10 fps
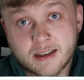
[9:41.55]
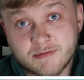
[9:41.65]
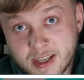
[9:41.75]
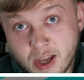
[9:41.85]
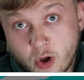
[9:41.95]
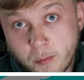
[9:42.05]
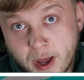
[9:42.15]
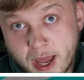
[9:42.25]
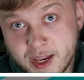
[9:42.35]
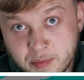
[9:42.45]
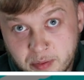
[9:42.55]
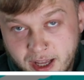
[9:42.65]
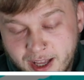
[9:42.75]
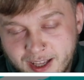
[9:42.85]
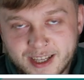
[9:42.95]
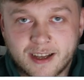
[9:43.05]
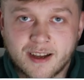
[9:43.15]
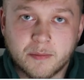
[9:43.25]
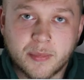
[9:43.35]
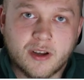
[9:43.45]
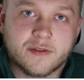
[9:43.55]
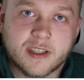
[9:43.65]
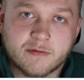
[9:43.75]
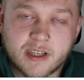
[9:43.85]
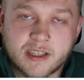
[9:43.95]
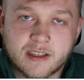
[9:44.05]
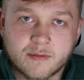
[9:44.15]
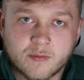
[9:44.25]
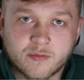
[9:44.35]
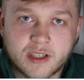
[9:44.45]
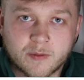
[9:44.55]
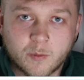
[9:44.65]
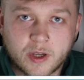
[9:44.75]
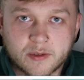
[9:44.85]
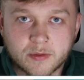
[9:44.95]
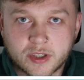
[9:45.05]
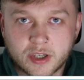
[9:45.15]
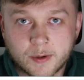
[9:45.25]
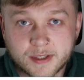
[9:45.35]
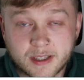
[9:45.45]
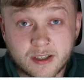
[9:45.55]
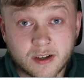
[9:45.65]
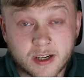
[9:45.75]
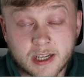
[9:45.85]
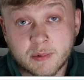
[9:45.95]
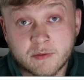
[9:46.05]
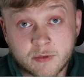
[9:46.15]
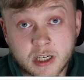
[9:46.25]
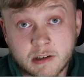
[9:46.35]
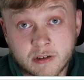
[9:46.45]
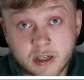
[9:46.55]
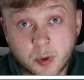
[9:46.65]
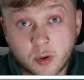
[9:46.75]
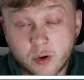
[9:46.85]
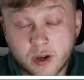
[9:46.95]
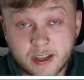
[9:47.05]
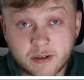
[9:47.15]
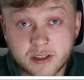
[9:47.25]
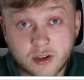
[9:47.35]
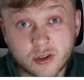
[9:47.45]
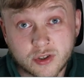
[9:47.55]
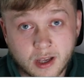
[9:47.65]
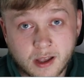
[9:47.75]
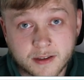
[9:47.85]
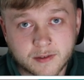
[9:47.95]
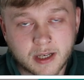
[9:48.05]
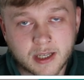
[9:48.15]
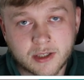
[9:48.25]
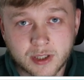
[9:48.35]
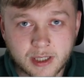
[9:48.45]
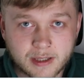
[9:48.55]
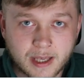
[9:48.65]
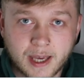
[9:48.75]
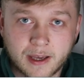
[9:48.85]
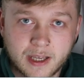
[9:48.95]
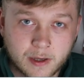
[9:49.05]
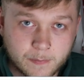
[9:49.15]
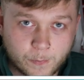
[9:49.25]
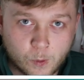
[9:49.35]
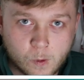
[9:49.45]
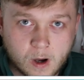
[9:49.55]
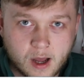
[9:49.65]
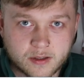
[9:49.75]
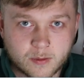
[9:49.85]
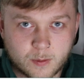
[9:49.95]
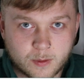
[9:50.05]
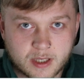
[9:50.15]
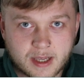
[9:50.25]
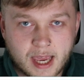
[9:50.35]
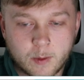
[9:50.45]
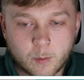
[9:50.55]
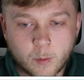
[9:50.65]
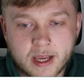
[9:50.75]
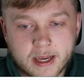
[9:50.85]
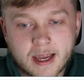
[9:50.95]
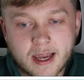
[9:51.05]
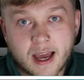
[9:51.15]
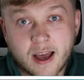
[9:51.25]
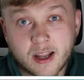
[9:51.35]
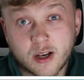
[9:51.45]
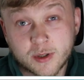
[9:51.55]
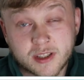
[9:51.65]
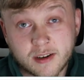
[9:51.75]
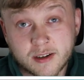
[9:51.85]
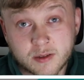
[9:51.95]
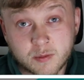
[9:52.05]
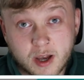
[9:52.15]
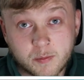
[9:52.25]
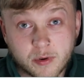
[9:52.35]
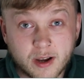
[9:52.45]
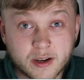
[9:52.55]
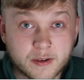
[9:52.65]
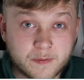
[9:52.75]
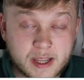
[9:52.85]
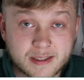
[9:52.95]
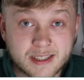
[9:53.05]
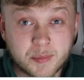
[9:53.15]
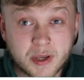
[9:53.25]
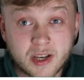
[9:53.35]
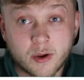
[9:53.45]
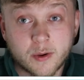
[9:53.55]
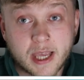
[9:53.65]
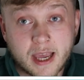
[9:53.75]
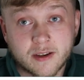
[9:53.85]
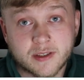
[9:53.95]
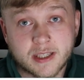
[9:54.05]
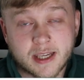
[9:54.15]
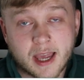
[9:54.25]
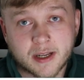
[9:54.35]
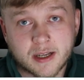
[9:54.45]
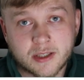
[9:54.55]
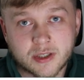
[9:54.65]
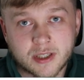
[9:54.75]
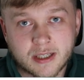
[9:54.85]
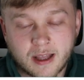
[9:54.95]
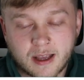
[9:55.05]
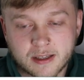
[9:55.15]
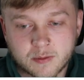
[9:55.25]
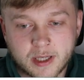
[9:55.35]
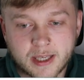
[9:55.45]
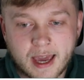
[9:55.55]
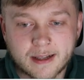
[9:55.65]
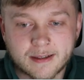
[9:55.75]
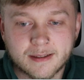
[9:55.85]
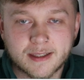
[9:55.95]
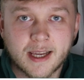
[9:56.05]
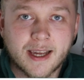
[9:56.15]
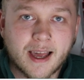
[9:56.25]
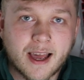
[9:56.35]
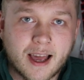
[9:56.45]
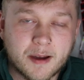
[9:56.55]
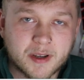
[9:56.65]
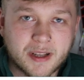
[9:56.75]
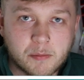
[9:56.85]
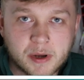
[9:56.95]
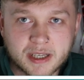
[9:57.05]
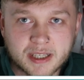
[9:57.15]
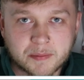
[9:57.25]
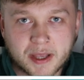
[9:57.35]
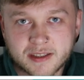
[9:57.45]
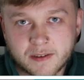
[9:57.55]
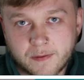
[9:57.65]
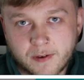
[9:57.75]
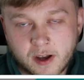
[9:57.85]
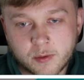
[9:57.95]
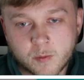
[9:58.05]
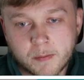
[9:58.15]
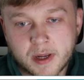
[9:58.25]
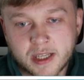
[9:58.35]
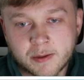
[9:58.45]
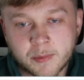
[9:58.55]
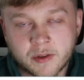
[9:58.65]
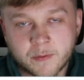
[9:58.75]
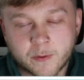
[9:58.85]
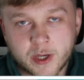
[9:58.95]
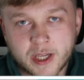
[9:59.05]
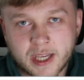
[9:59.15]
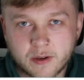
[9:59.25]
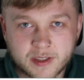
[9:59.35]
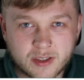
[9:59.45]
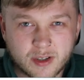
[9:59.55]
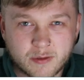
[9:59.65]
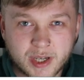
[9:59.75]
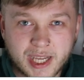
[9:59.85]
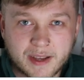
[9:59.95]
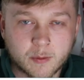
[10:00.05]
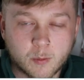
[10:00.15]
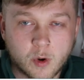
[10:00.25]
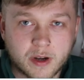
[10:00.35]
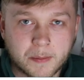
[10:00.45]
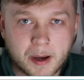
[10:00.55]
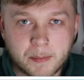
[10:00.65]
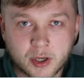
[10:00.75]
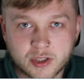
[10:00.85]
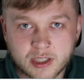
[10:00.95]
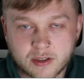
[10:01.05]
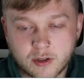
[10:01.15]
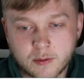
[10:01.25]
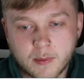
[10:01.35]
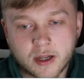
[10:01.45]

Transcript: on paper, but obviously recent weeks would show us that United have been really poor, and there is a good chance of clean sheet there for Arsenal this game week. Lewis Dunk as well, Brighton defence has been okay. Obviously, he kept the clean sheet last weekend. A little bit expensive, 5.1 million, but on free hit, obviously, you don't really have to worry about budget too much.